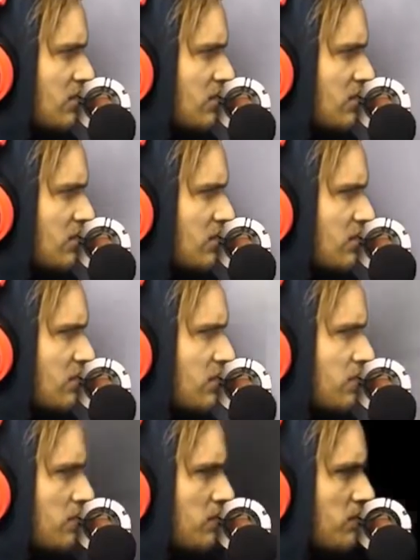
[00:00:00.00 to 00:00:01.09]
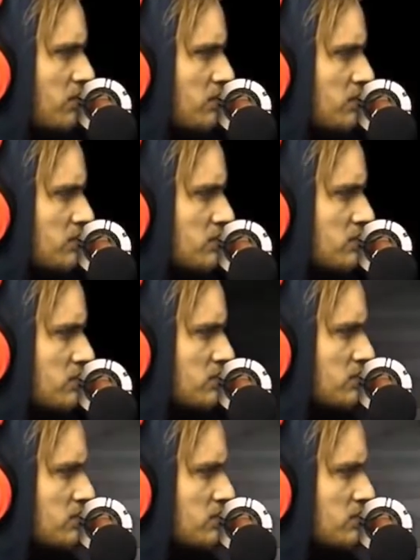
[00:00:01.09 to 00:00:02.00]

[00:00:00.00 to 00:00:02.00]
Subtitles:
Nothing is said.